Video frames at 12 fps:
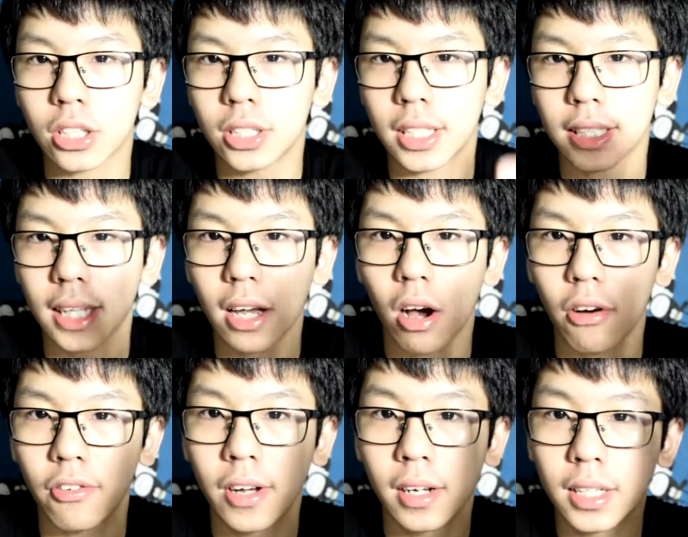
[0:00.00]
consisting of
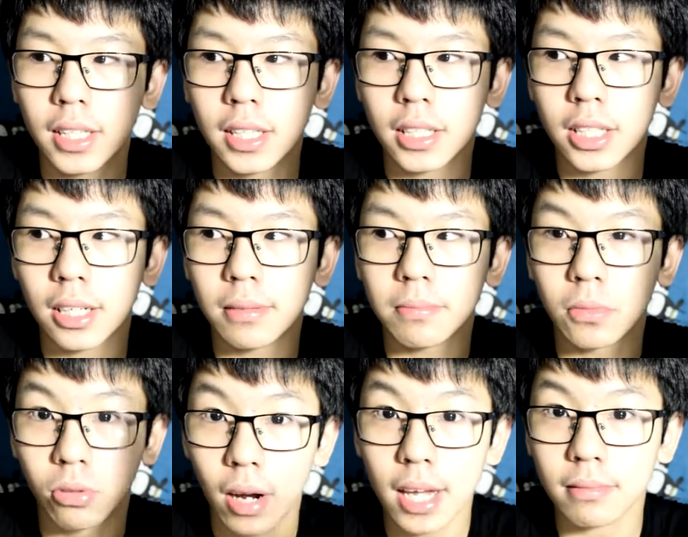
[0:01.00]
some
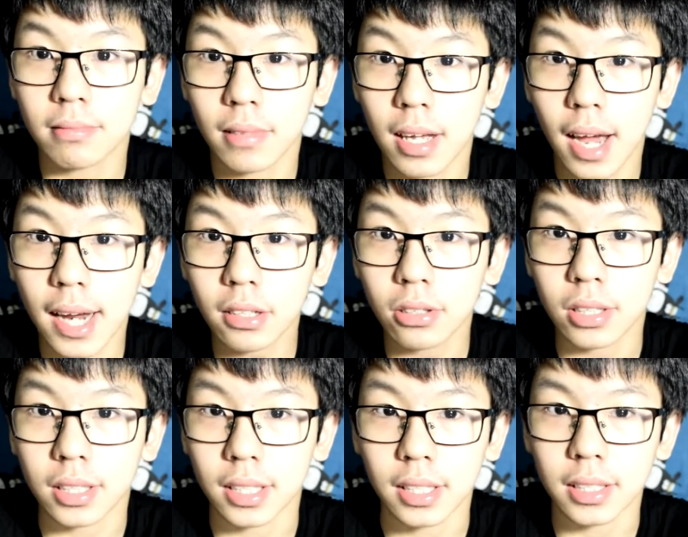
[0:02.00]
great
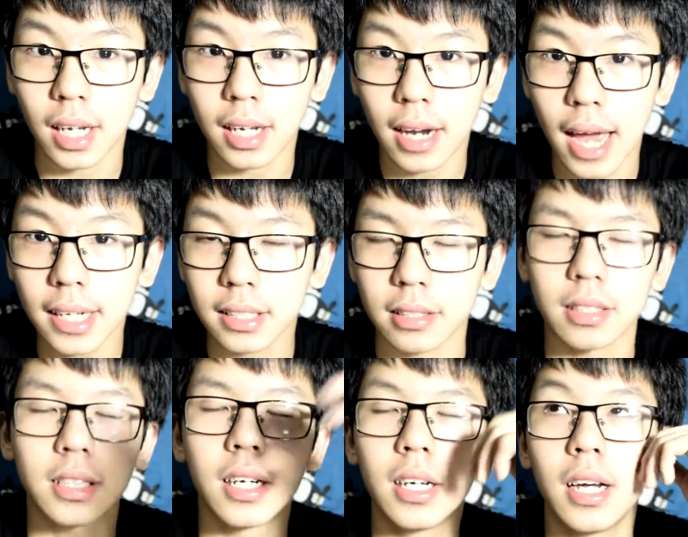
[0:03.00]
actresses and
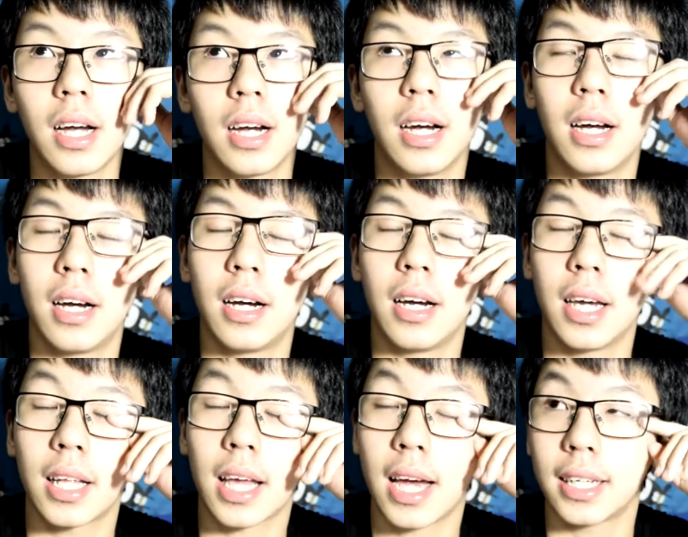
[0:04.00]
actors.
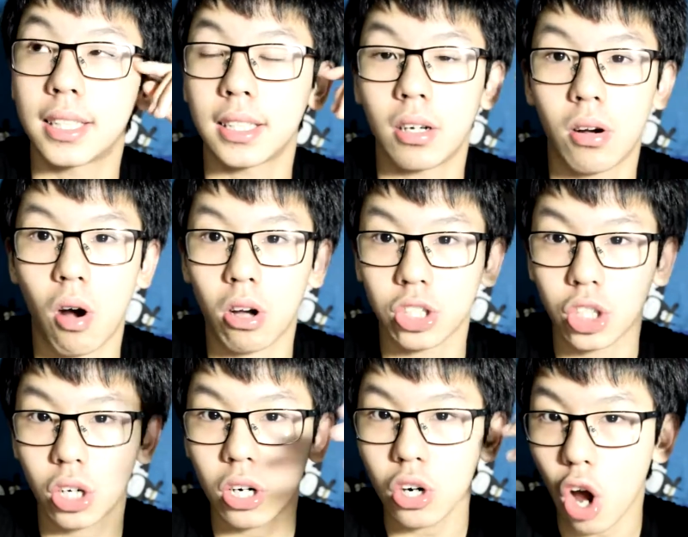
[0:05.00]
It has
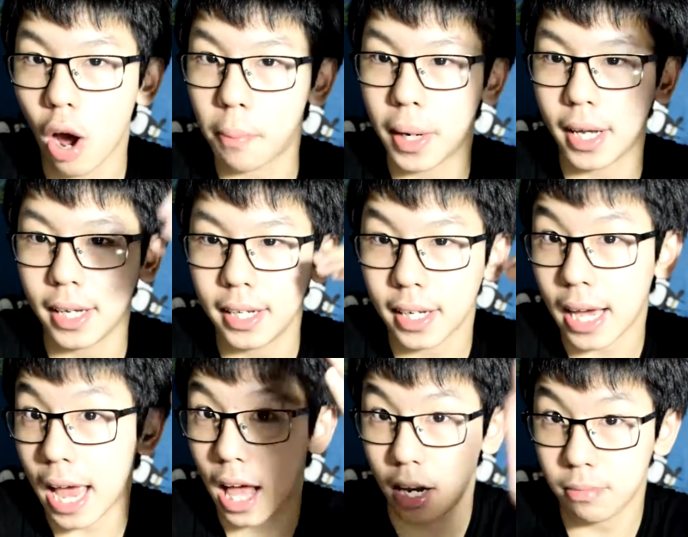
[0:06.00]
Oscar nominee
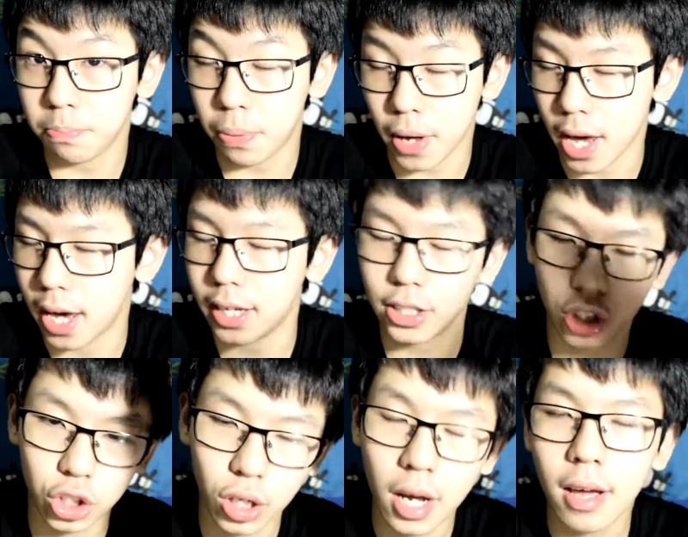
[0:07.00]
Ellen
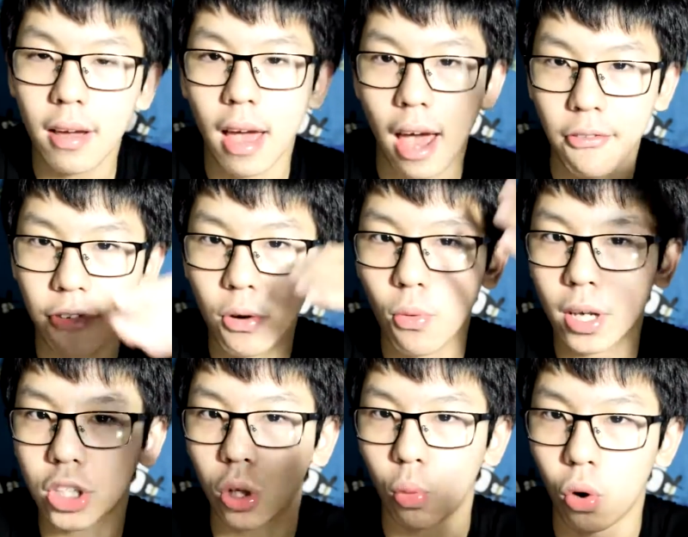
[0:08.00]
Page, Evan
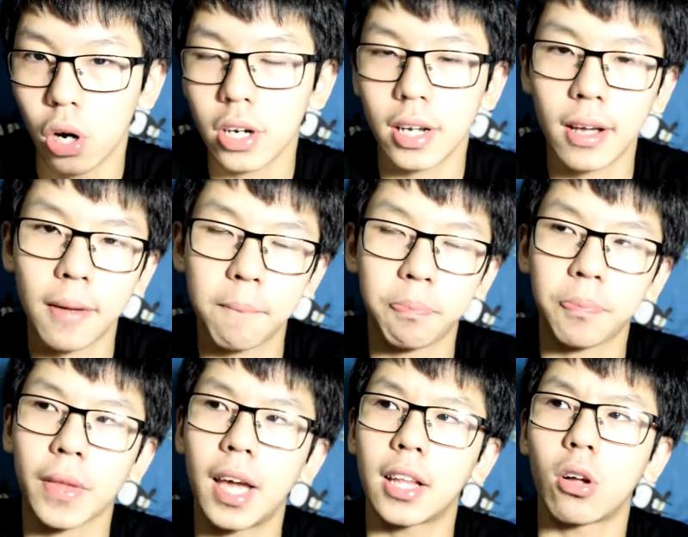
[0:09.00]
Rachel Wood.
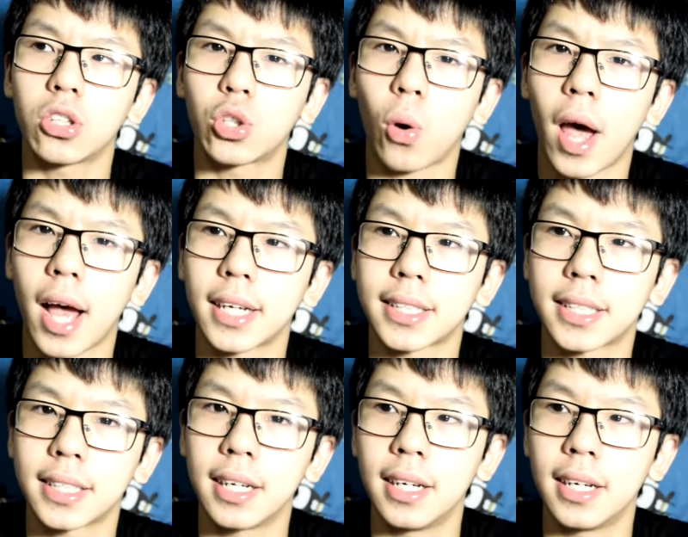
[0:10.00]
It also has